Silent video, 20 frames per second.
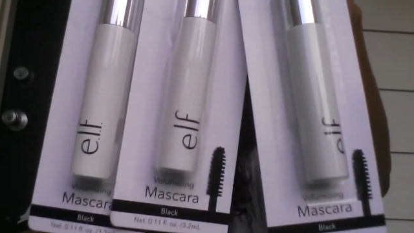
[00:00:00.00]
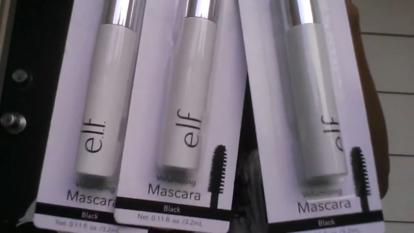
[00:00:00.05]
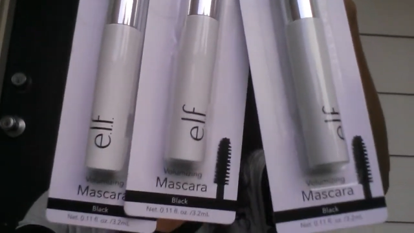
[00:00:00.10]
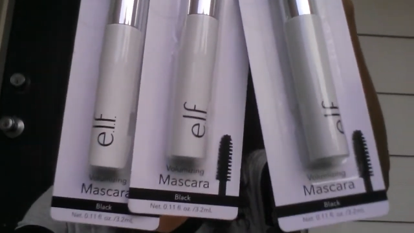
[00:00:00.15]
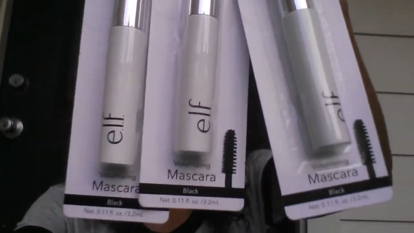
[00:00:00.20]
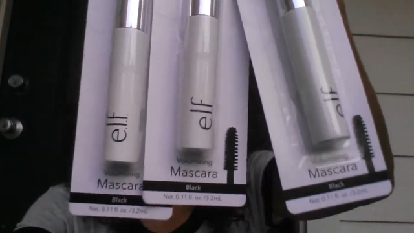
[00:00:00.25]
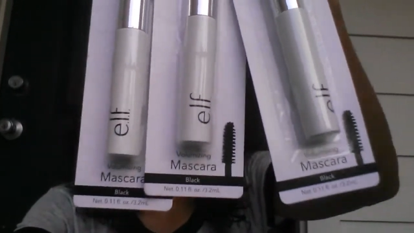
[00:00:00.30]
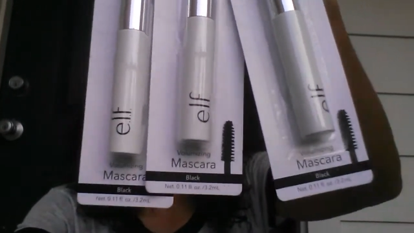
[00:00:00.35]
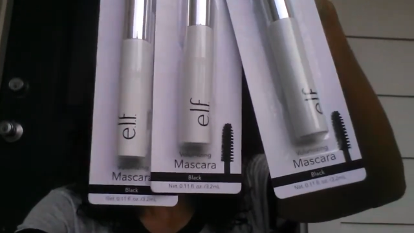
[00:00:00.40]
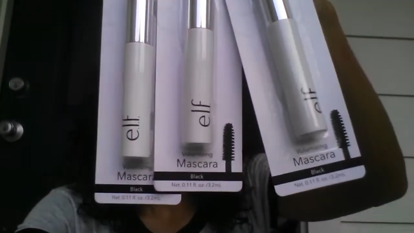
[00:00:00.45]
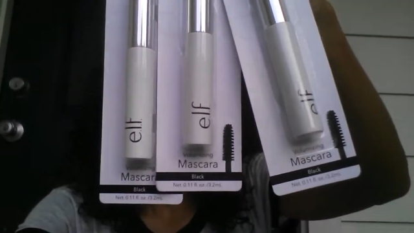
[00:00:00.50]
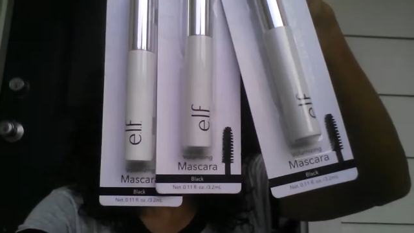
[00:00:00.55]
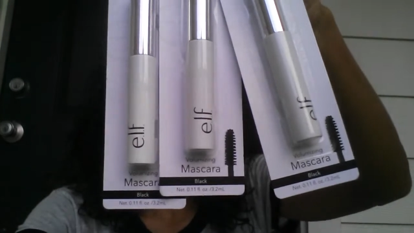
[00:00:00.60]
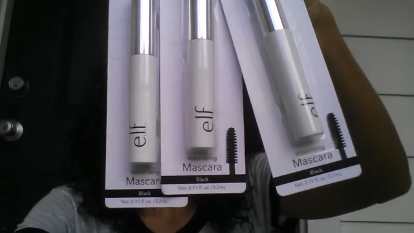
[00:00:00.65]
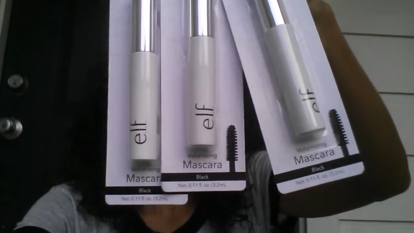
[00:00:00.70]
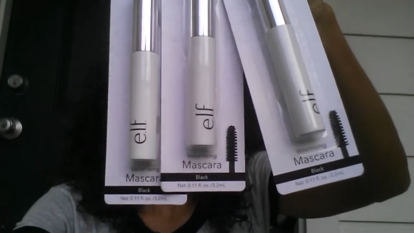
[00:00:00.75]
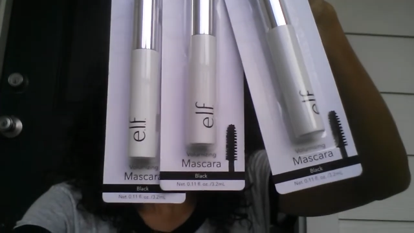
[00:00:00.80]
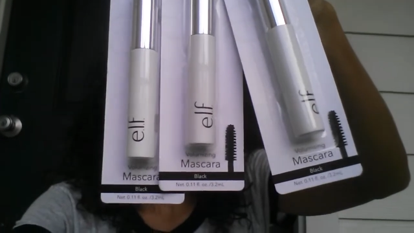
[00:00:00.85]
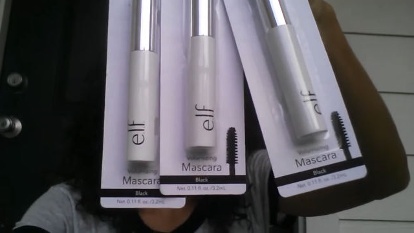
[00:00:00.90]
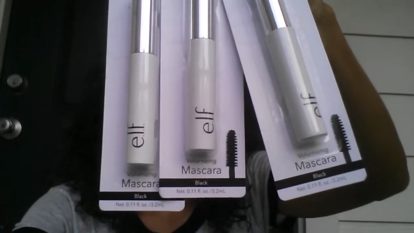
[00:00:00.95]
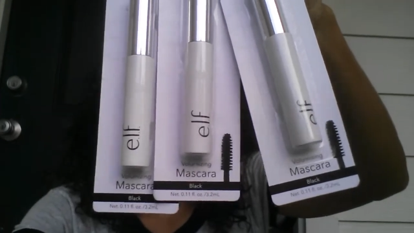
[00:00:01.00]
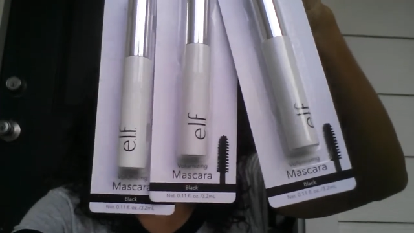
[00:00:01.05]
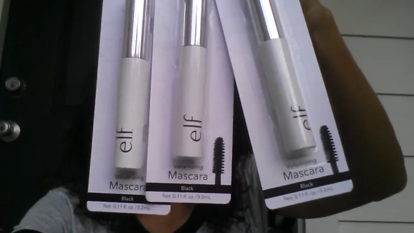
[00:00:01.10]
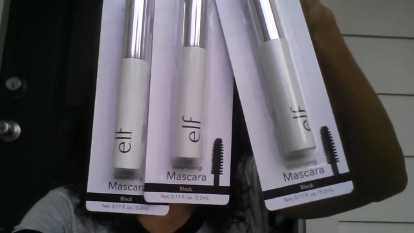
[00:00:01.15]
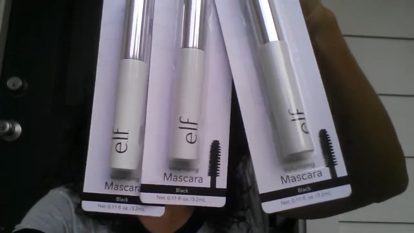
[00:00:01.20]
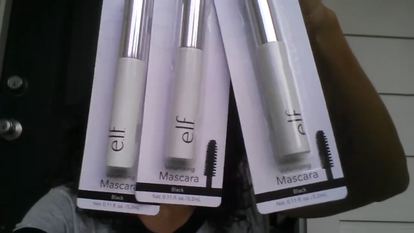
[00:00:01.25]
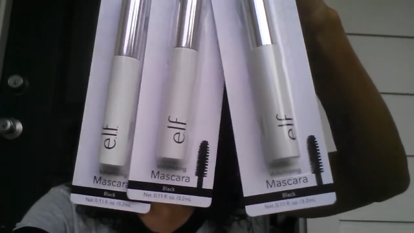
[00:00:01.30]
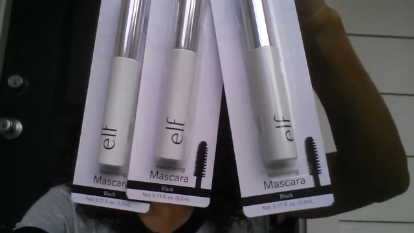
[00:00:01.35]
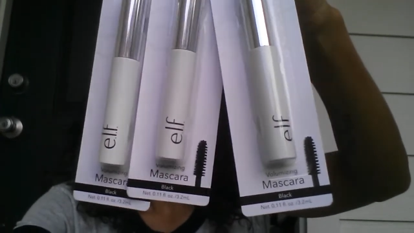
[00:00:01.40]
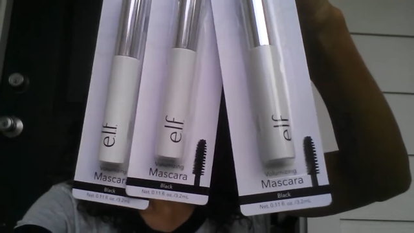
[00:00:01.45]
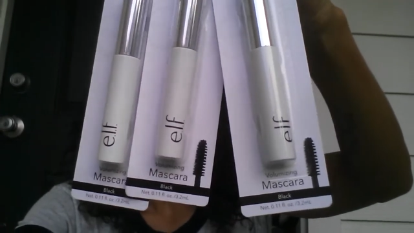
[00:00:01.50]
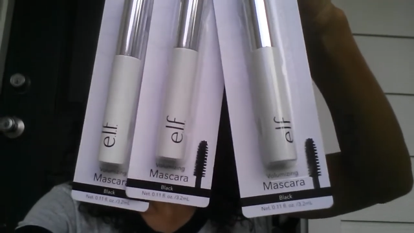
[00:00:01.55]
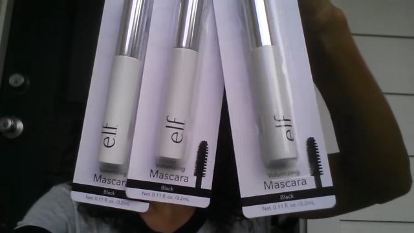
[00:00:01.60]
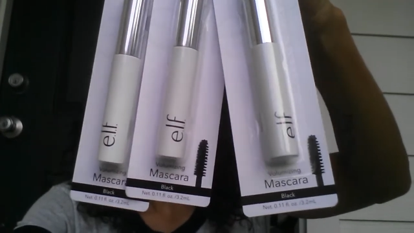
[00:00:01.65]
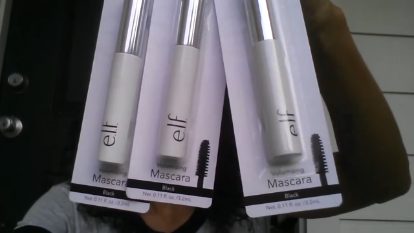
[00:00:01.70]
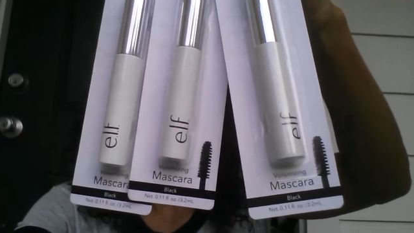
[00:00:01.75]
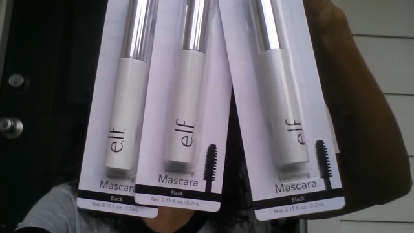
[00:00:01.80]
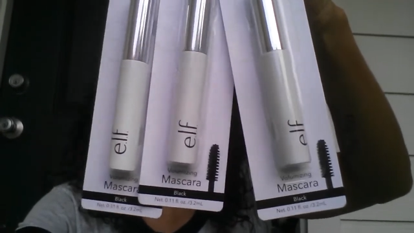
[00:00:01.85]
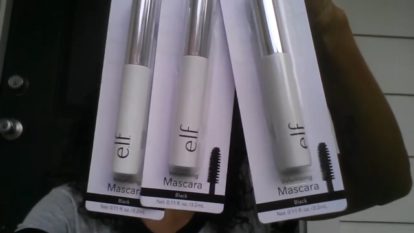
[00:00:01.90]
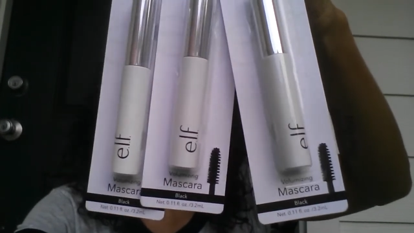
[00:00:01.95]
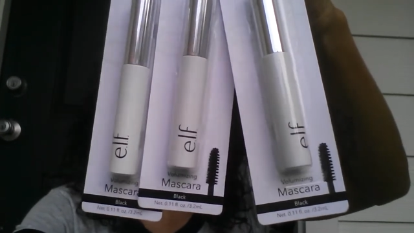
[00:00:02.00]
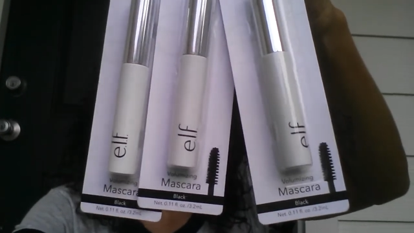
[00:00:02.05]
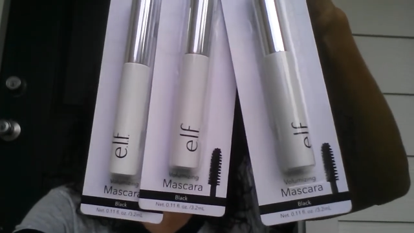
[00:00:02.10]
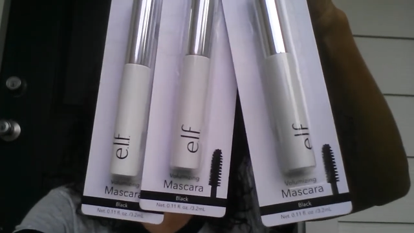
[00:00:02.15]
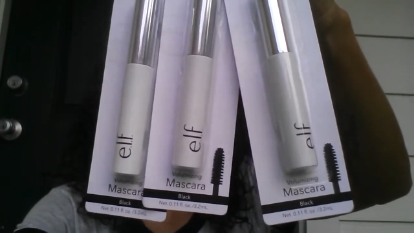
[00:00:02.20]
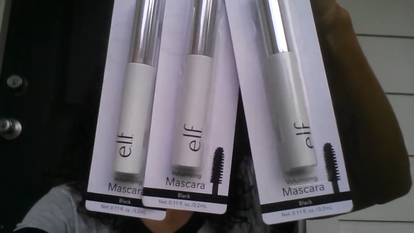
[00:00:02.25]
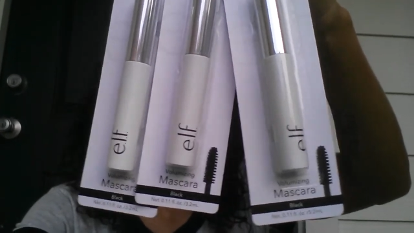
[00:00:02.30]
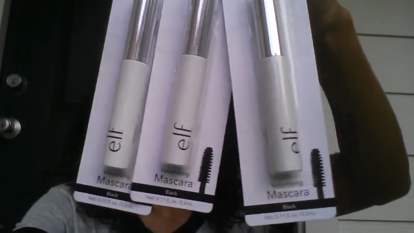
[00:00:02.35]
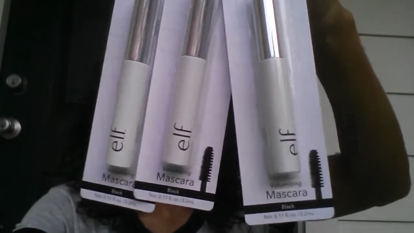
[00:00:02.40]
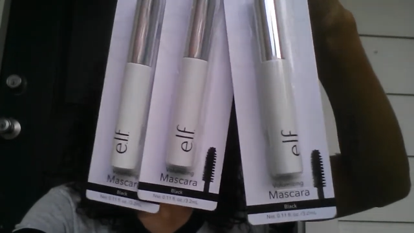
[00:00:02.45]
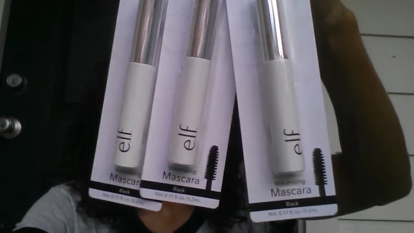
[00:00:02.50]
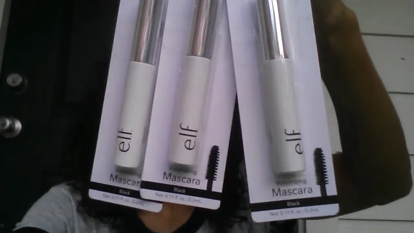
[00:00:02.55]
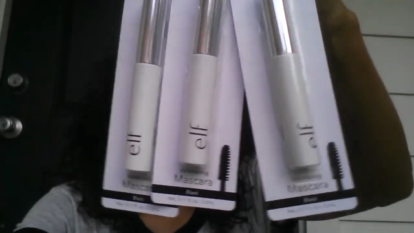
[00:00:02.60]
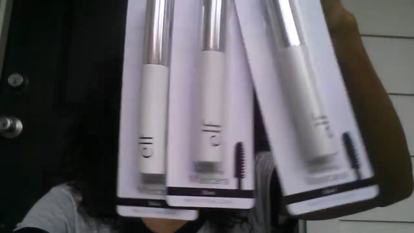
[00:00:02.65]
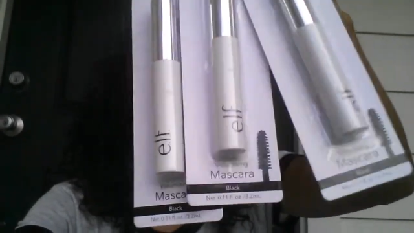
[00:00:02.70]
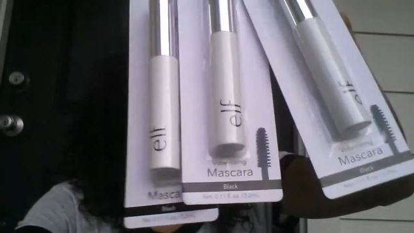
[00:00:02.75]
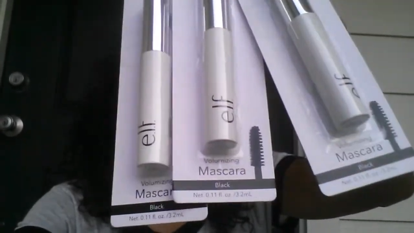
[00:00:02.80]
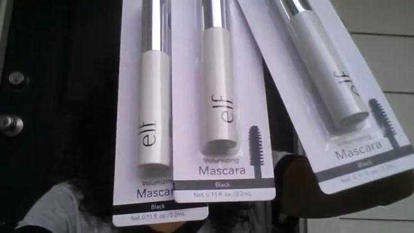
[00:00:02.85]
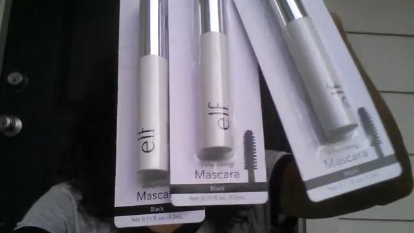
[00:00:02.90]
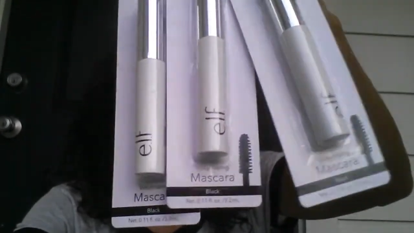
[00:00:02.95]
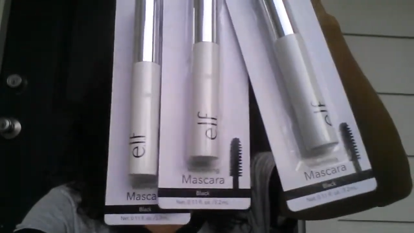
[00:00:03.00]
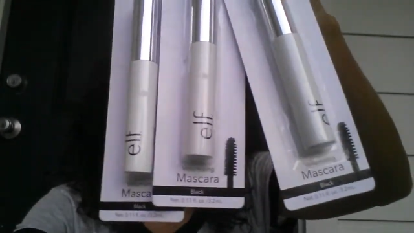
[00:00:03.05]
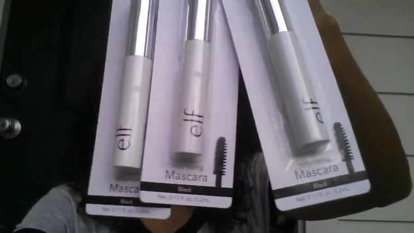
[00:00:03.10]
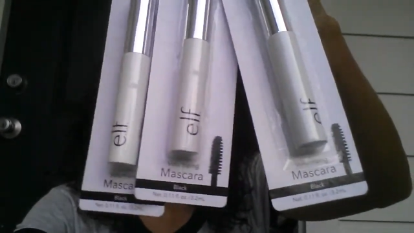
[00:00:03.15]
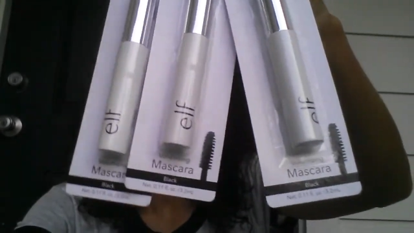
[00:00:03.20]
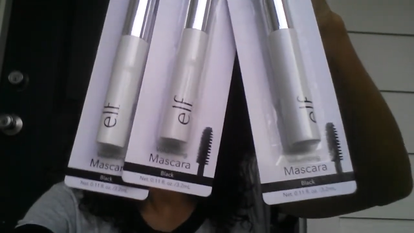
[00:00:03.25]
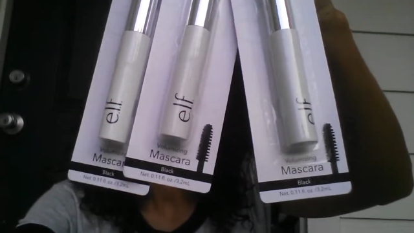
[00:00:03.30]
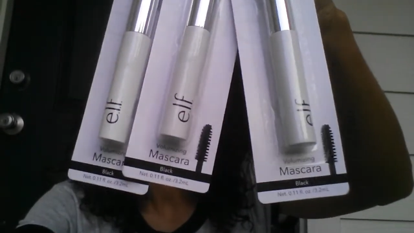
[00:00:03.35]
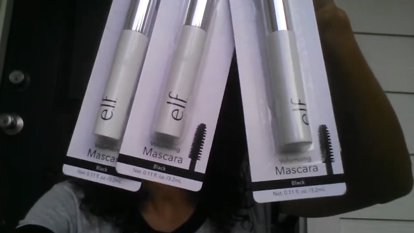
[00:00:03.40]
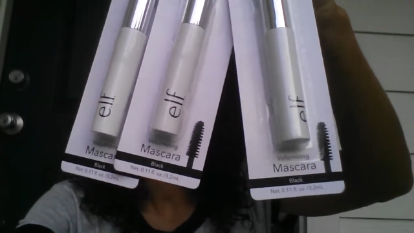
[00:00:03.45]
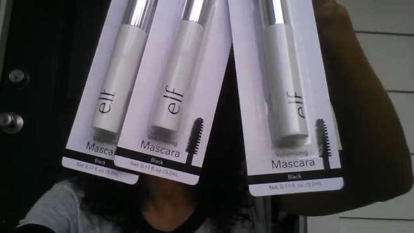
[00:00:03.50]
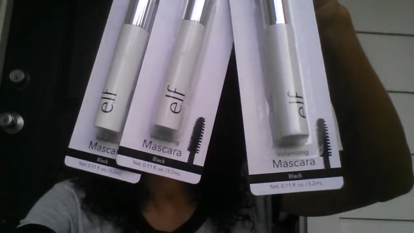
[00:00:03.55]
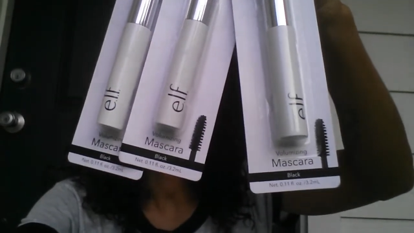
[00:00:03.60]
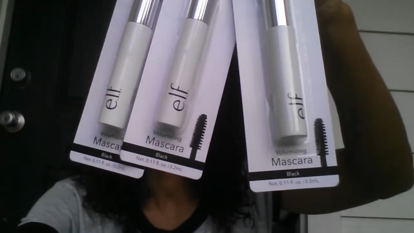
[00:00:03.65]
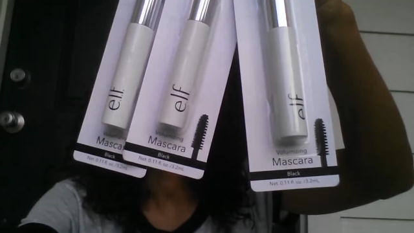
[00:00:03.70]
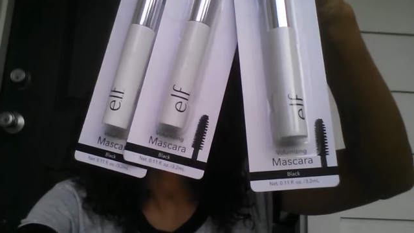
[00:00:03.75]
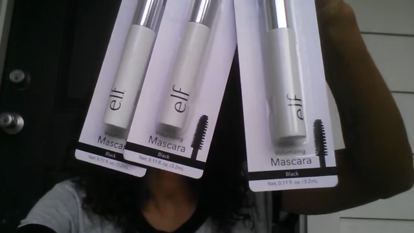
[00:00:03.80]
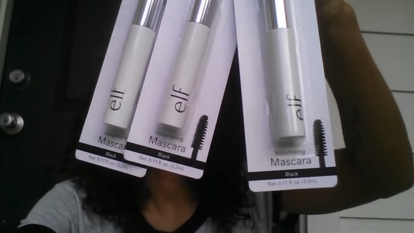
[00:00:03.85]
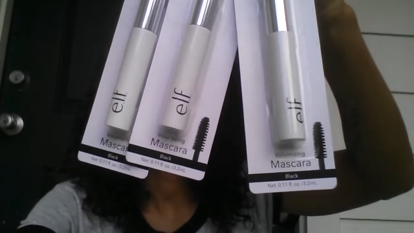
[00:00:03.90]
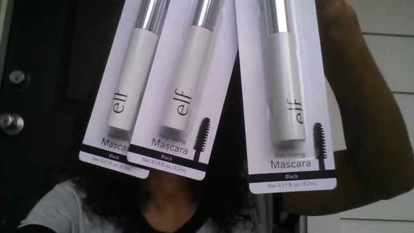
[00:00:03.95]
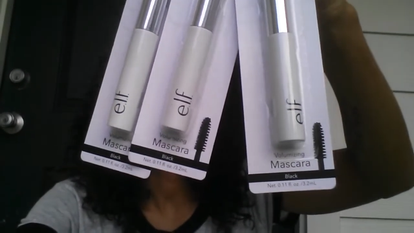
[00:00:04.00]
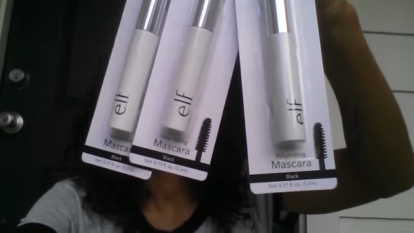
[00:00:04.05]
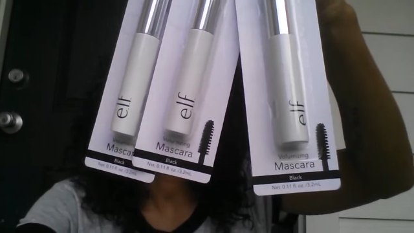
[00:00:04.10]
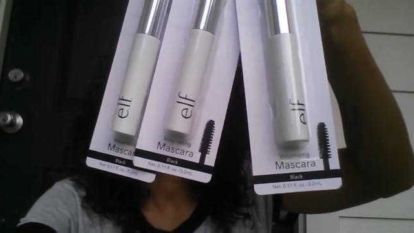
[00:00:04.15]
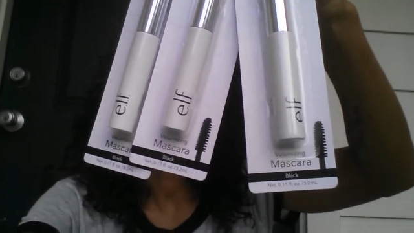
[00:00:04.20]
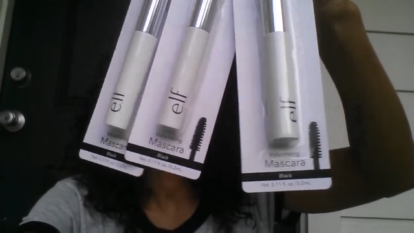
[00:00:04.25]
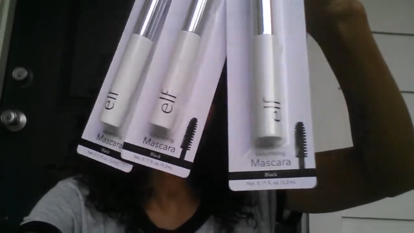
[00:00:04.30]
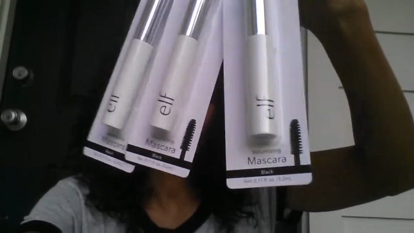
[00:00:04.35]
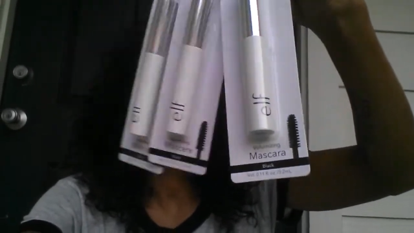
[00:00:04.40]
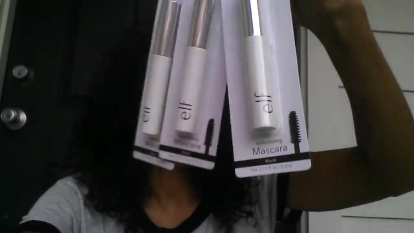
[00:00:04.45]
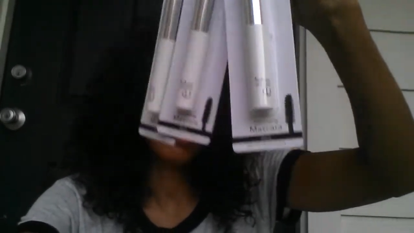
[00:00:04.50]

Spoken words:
Nobody's mouth can be seen.